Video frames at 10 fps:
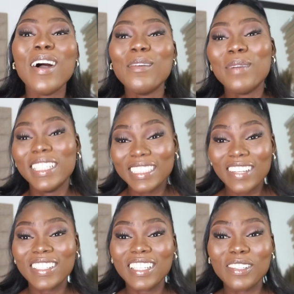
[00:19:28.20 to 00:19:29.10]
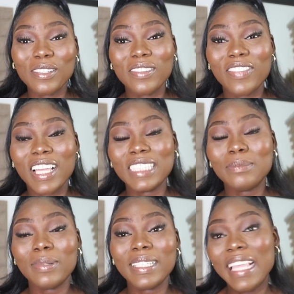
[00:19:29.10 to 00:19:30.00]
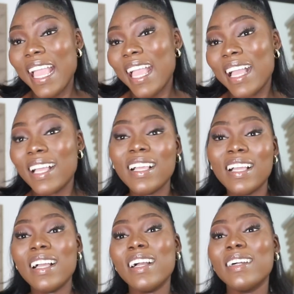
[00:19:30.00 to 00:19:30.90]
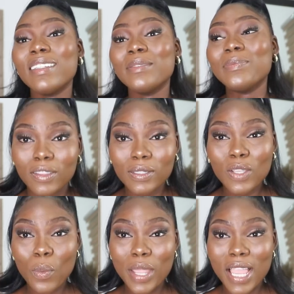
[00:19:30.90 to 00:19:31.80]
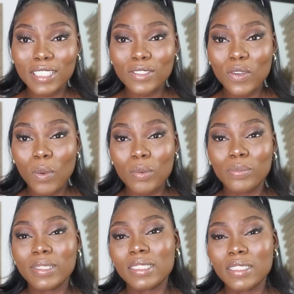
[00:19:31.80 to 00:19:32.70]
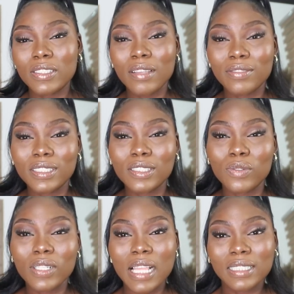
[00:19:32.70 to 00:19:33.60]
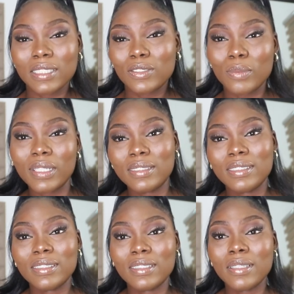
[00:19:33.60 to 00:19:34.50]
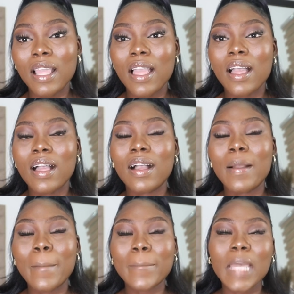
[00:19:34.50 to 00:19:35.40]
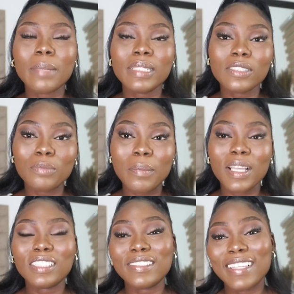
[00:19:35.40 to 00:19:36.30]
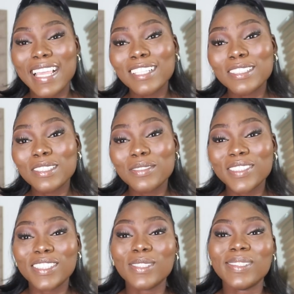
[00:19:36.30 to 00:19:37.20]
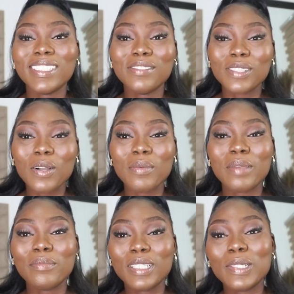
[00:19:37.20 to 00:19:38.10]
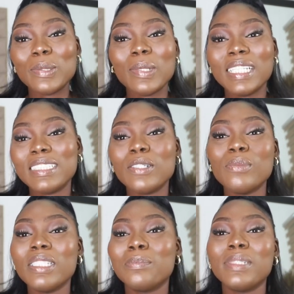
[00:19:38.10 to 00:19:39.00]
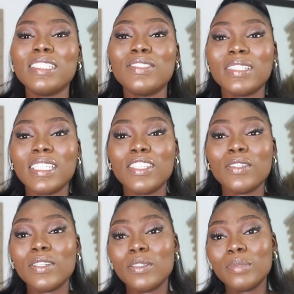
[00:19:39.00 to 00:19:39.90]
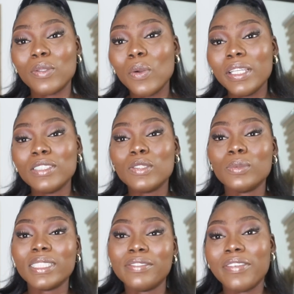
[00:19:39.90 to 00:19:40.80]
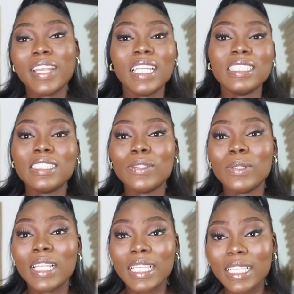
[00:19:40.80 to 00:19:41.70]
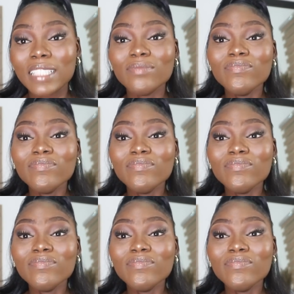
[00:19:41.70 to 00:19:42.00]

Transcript: up and down and all of that but yeah um, don't tell me i did not come up with places to can visit for like the summer season um, please remember to like this video leave a comment below and tell me the place you think you're gonna be going to with friends or like